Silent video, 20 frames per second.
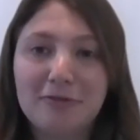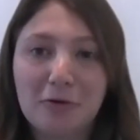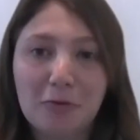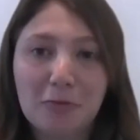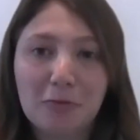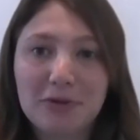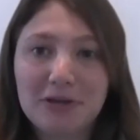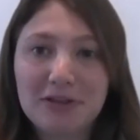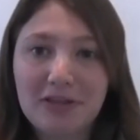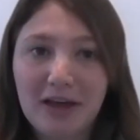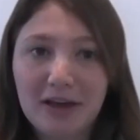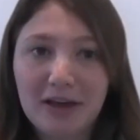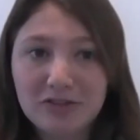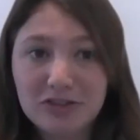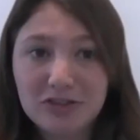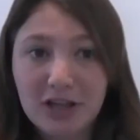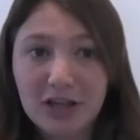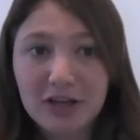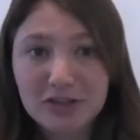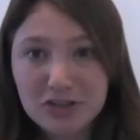told me that
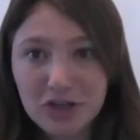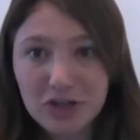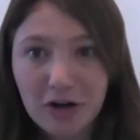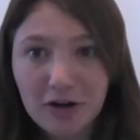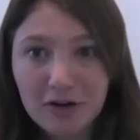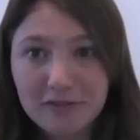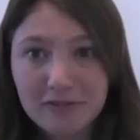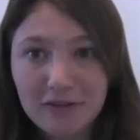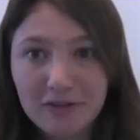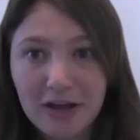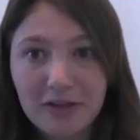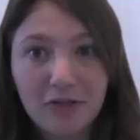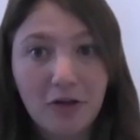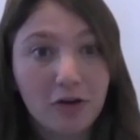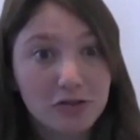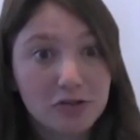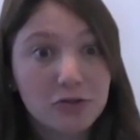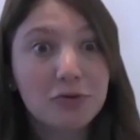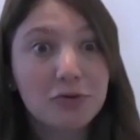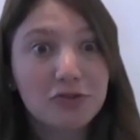she liked sharks, and I thought
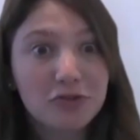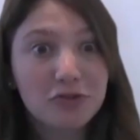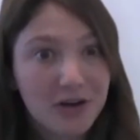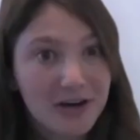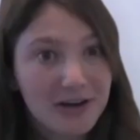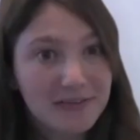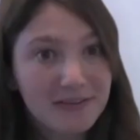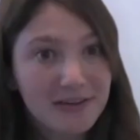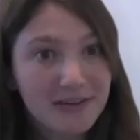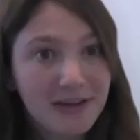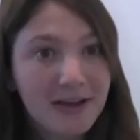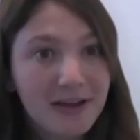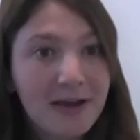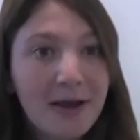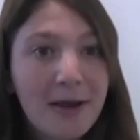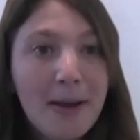she was crazy,